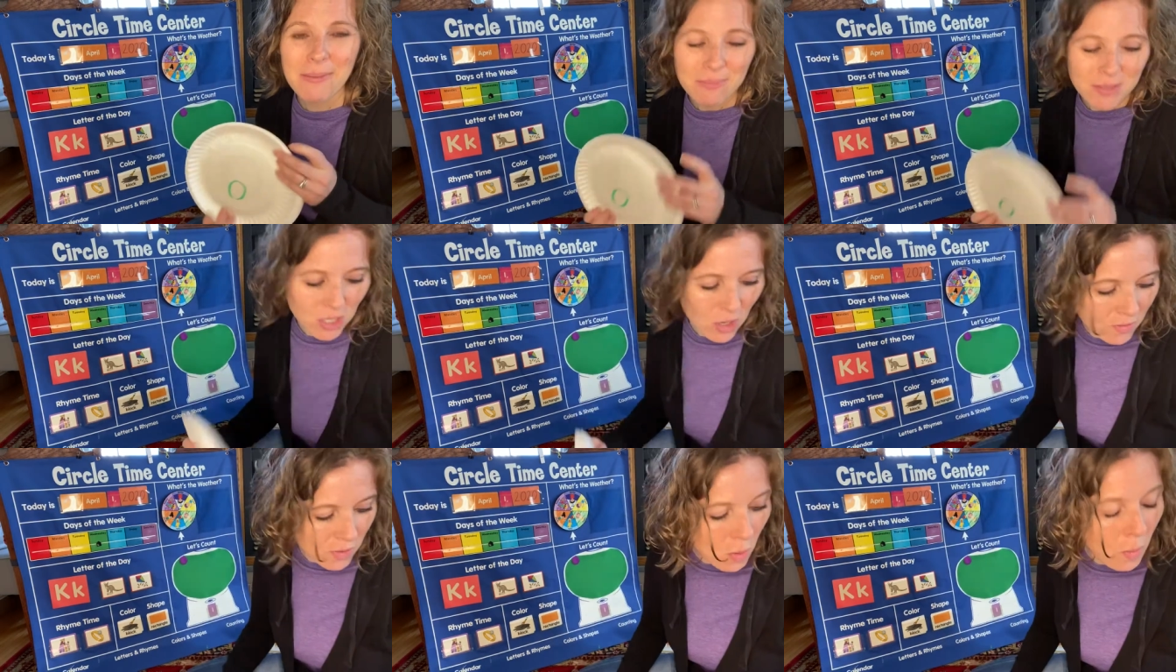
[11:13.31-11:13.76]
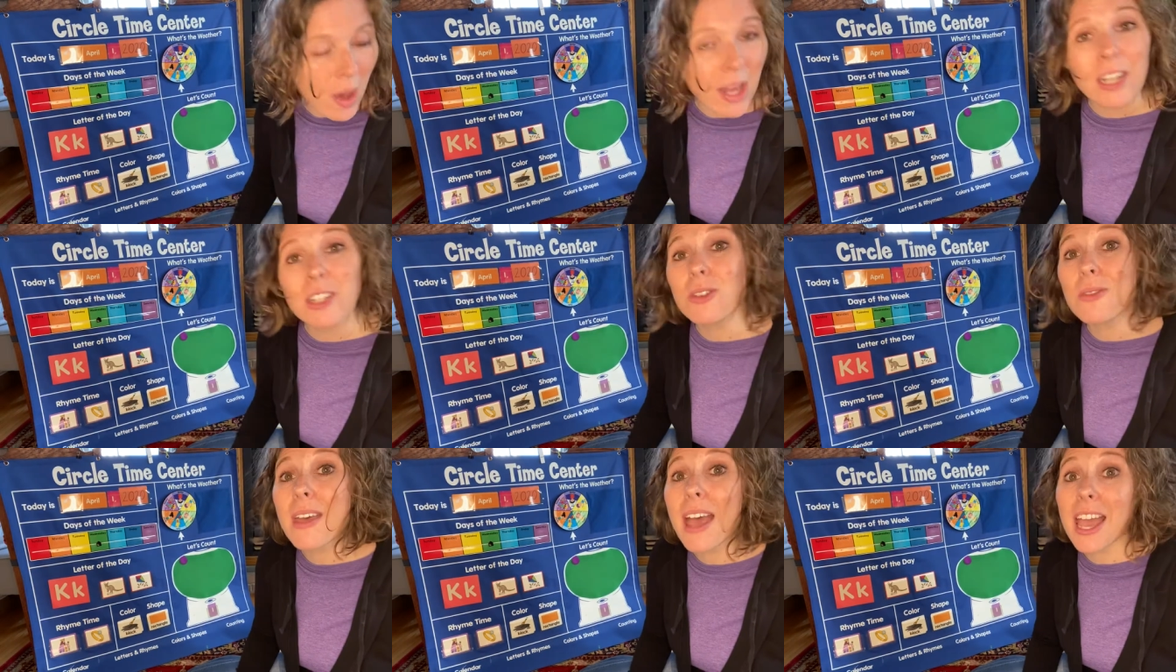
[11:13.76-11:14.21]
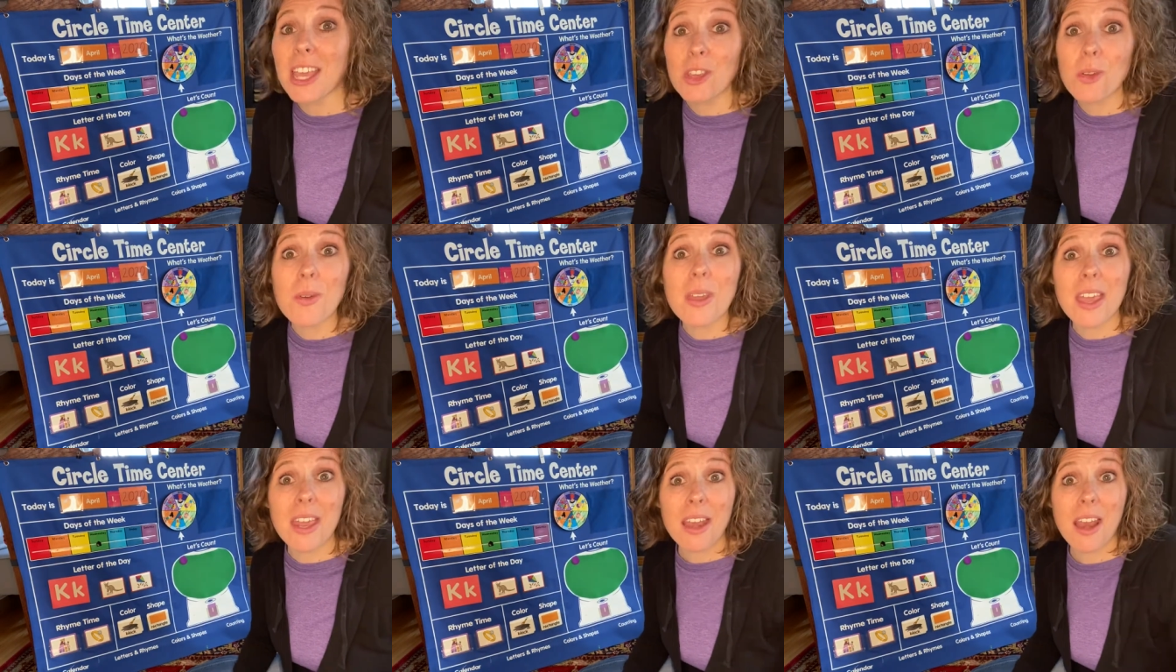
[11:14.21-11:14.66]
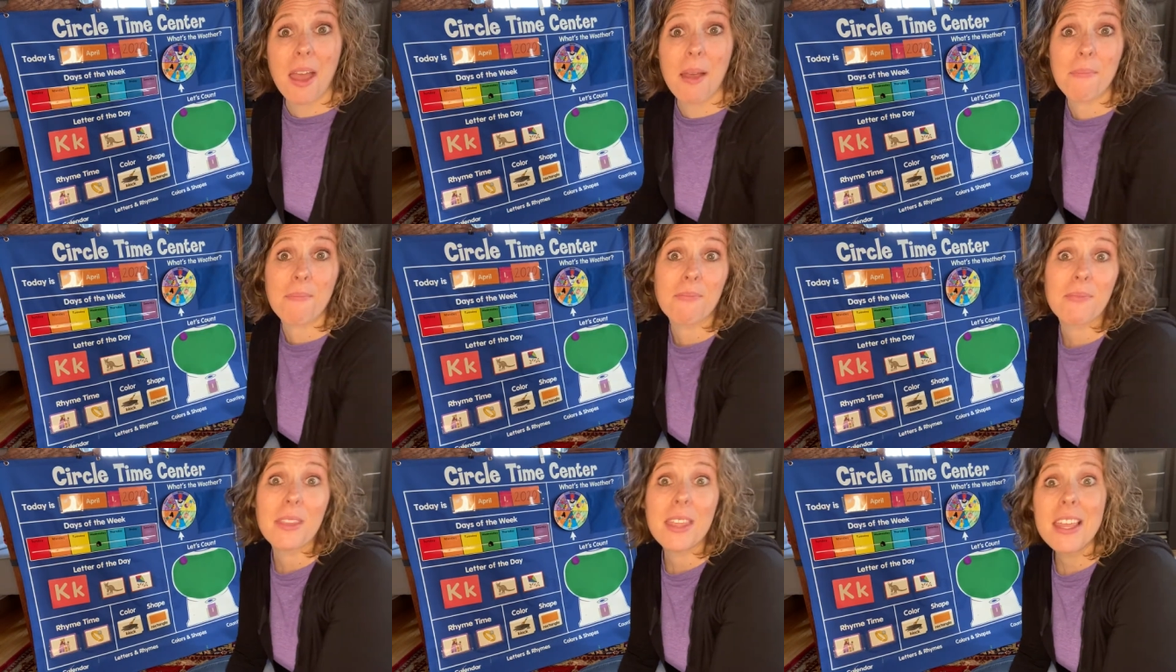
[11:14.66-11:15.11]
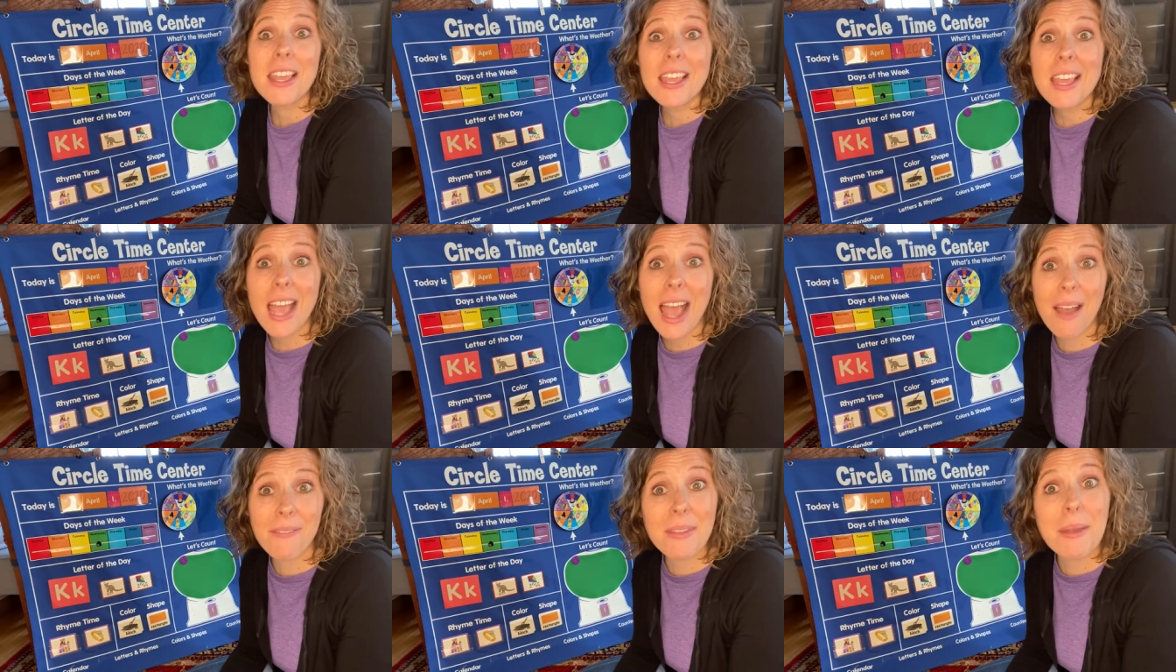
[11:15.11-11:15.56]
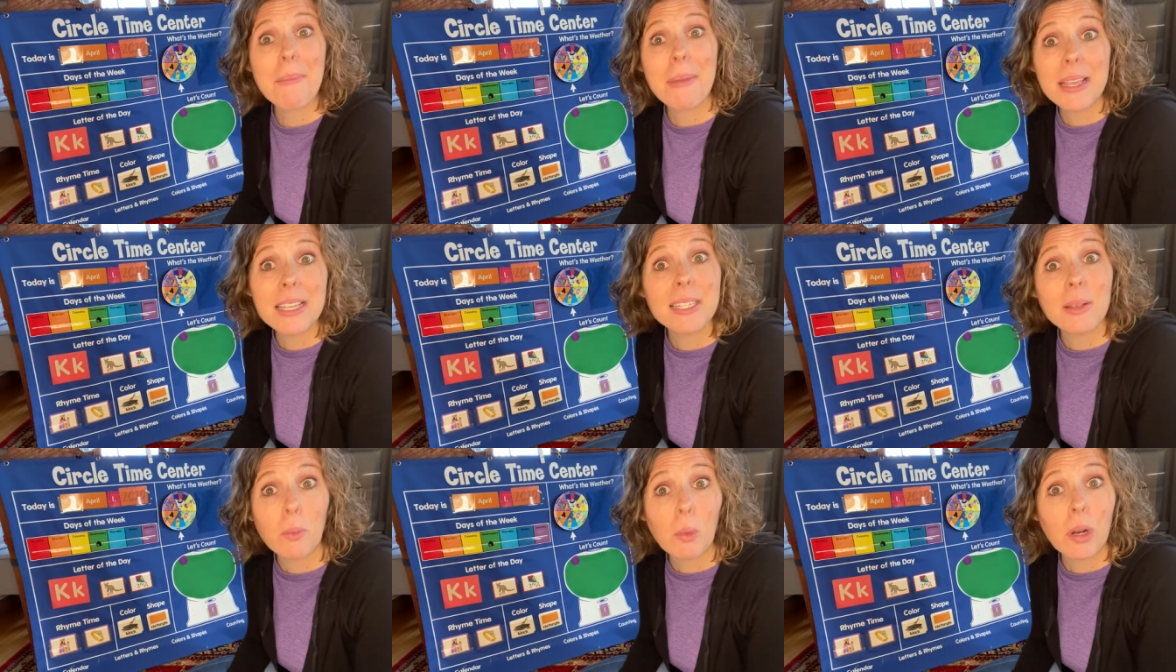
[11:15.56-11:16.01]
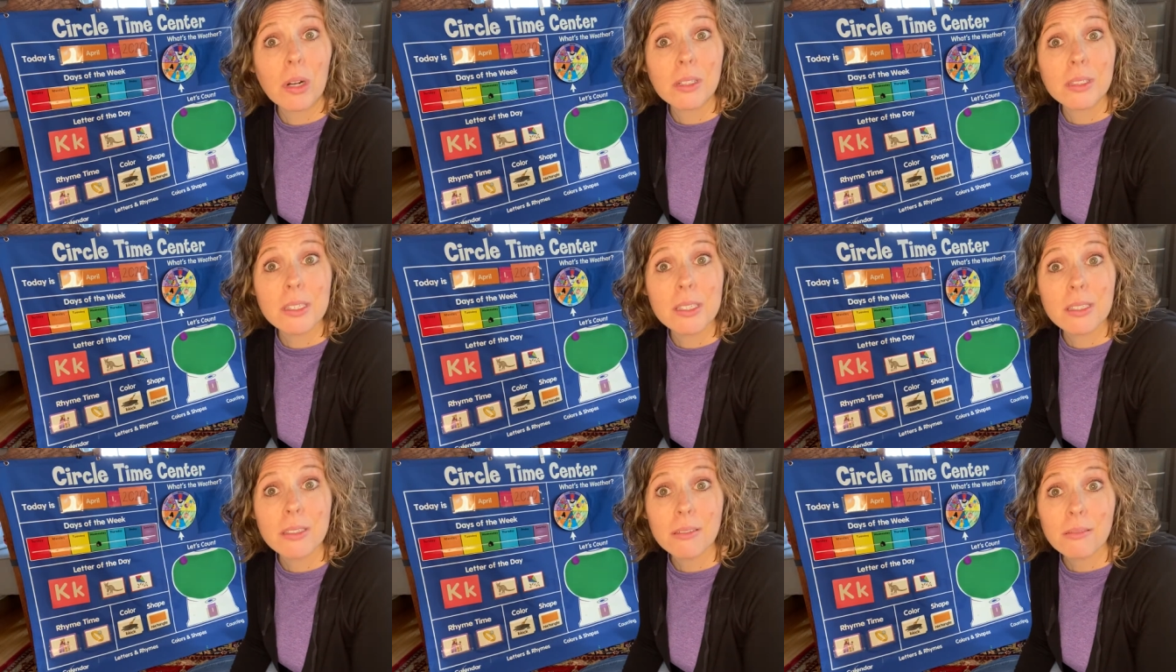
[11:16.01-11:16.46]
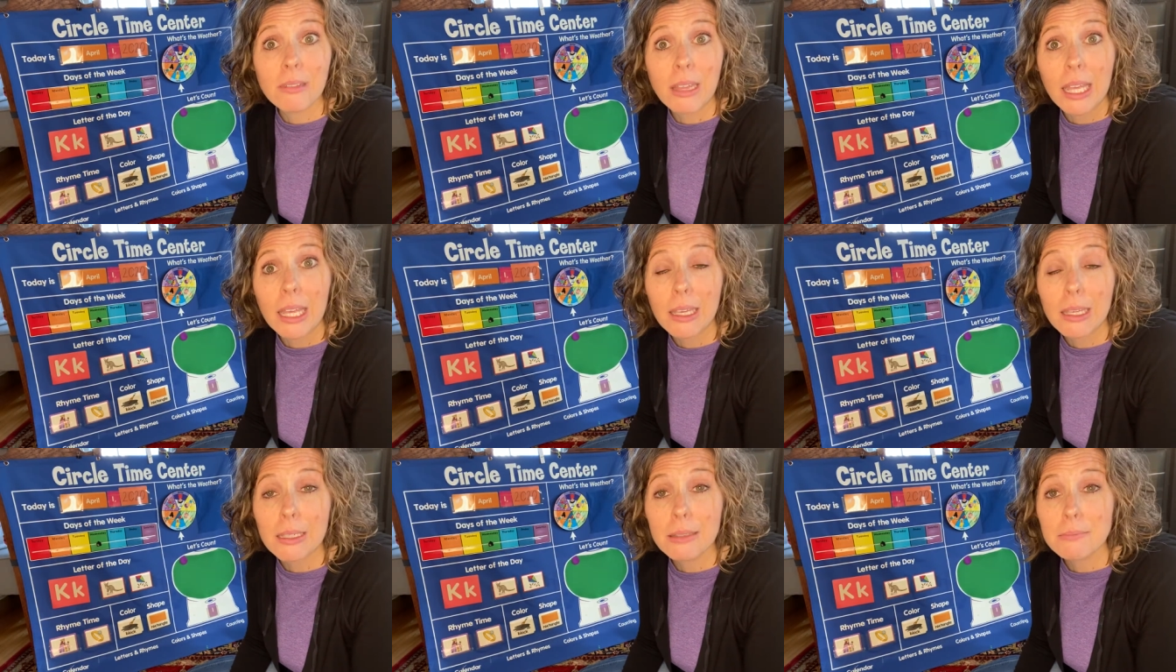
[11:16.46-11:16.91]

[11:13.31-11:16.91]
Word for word: So if you want to do that, you can um, have them make some words like